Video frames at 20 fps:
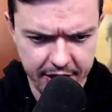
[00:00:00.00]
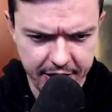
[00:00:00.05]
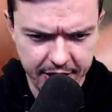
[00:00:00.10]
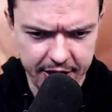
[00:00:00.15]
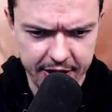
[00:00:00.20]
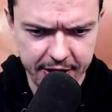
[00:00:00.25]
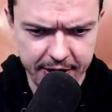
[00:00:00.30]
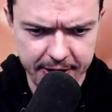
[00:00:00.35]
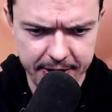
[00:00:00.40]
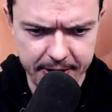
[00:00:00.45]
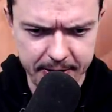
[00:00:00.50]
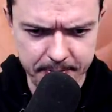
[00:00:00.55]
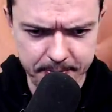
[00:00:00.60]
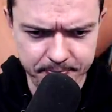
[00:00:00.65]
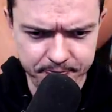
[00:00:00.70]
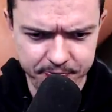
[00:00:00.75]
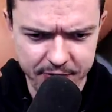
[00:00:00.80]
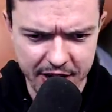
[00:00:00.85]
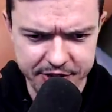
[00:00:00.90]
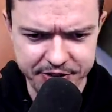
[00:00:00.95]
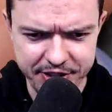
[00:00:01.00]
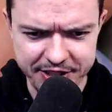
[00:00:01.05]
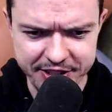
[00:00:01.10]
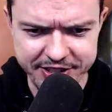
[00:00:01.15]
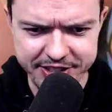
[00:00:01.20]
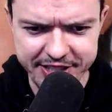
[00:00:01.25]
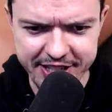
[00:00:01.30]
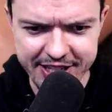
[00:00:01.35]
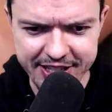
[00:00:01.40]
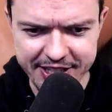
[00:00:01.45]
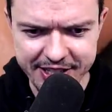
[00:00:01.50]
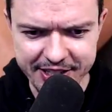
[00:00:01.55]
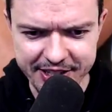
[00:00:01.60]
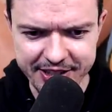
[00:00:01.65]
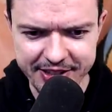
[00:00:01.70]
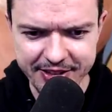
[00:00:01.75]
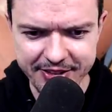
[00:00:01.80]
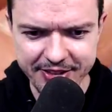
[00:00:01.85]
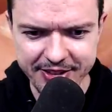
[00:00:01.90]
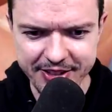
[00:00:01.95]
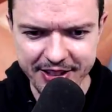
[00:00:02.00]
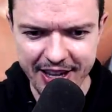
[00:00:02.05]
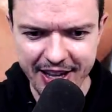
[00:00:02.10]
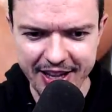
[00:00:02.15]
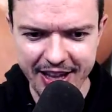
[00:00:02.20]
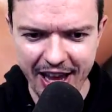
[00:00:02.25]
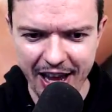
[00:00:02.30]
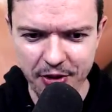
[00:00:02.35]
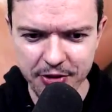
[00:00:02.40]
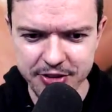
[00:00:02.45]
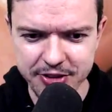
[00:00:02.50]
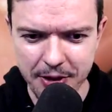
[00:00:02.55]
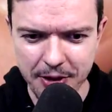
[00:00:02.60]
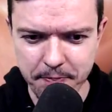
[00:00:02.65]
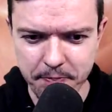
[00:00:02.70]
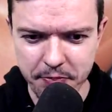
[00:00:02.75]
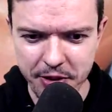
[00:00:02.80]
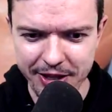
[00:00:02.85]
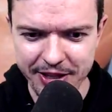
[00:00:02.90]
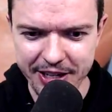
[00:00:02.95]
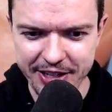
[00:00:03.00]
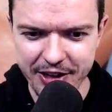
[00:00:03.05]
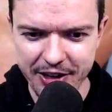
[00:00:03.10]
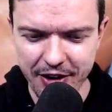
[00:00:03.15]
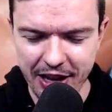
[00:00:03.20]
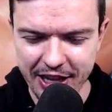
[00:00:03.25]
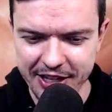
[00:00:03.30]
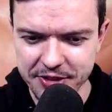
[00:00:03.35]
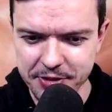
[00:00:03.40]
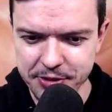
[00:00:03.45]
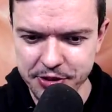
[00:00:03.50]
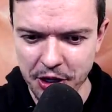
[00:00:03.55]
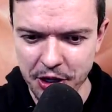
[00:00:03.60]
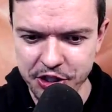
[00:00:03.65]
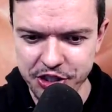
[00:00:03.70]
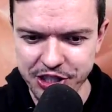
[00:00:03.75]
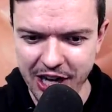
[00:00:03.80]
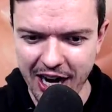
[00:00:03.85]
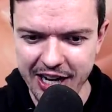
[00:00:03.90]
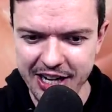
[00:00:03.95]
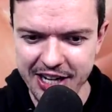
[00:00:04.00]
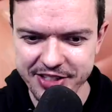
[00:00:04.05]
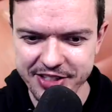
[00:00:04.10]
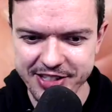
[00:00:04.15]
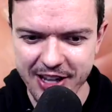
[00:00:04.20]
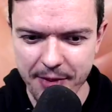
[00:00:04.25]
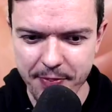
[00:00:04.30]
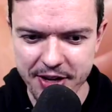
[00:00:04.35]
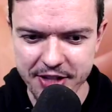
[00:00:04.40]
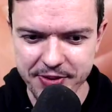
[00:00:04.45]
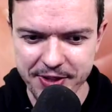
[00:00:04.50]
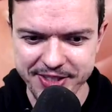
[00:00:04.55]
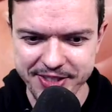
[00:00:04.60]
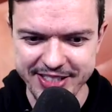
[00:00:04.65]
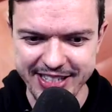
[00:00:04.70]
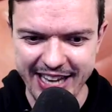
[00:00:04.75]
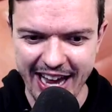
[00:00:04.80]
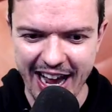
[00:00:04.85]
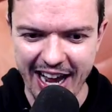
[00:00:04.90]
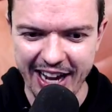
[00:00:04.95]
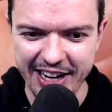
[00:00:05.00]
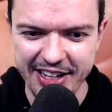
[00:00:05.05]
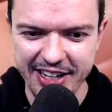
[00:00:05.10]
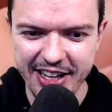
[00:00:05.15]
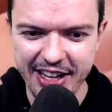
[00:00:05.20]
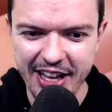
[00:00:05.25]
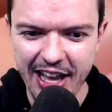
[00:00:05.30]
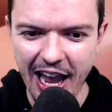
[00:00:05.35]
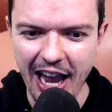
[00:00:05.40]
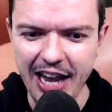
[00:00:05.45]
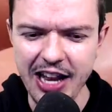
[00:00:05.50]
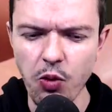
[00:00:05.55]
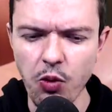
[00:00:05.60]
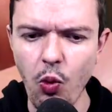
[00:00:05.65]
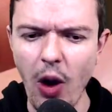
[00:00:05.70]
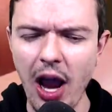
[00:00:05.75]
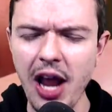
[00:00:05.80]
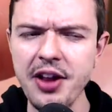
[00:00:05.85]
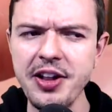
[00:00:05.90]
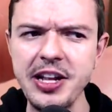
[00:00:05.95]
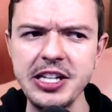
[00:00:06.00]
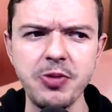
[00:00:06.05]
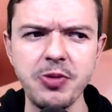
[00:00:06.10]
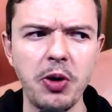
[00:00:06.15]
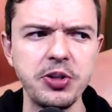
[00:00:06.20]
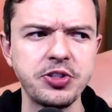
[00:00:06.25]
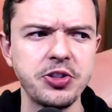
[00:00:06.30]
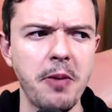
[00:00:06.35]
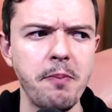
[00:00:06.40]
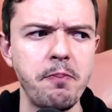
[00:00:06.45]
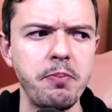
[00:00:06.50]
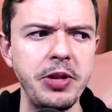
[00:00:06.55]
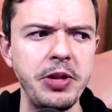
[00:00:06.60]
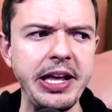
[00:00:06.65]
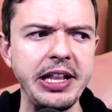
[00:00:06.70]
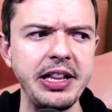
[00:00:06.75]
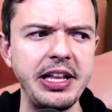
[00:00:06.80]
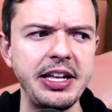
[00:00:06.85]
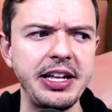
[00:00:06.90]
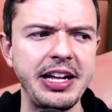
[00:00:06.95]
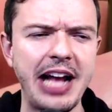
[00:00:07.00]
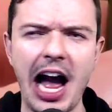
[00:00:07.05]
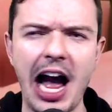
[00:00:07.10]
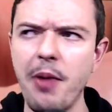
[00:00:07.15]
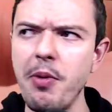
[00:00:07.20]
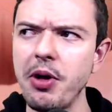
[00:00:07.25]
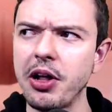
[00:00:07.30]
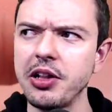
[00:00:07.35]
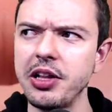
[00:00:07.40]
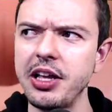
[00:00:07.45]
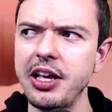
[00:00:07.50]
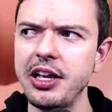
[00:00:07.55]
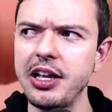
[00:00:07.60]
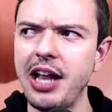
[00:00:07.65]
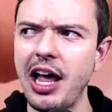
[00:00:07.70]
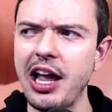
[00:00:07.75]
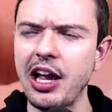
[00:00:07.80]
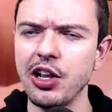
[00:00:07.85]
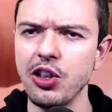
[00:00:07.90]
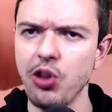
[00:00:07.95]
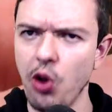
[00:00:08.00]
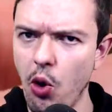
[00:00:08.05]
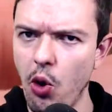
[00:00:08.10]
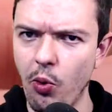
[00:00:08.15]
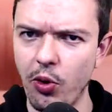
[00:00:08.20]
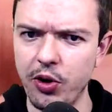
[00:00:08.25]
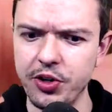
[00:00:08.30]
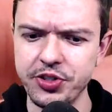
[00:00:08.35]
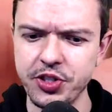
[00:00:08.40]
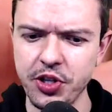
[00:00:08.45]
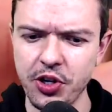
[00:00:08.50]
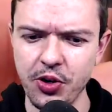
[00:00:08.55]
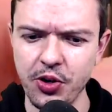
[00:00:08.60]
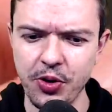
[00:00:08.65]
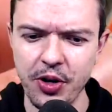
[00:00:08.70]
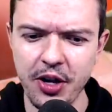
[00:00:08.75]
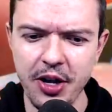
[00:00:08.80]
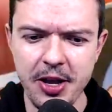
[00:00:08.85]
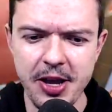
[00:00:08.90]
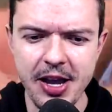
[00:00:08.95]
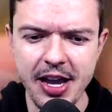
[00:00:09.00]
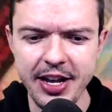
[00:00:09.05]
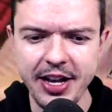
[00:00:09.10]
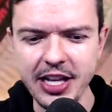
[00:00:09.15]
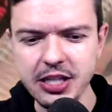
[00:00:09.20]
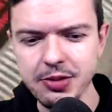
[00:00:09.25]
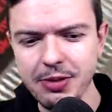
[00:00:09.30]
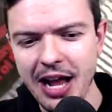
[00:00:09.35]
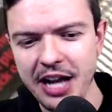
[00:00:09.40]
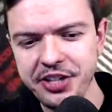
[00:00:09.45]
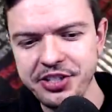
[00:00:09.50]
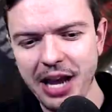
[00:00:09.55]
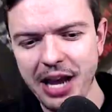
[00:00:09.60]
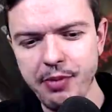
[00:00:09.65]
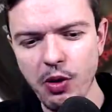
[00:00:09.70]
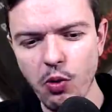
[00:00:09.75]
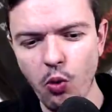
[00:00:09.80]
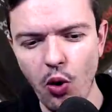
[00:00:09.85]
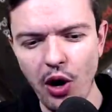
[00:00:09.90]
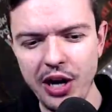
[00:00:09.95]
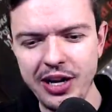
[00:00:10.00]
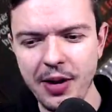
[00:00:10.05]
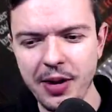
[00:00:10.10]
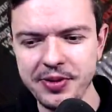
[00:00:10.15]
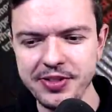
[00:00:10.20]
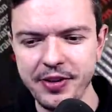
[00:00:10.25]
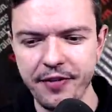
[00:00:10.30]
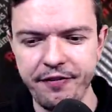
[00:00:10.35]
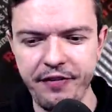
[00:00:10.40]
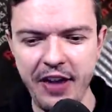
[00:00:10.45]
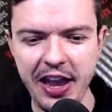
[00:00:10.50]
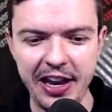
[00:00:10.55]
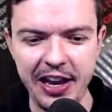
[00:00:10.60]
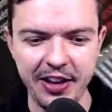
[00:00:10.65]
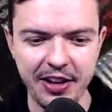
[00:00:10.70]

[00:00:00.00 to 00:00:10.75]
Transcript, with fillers: Um, as you can see, the it, it looks completely Like, this one's all shiny and stuff, but this one's not. And the weight on this one was completely, comically, like, lower. So, this one actually had me worried it was a fake.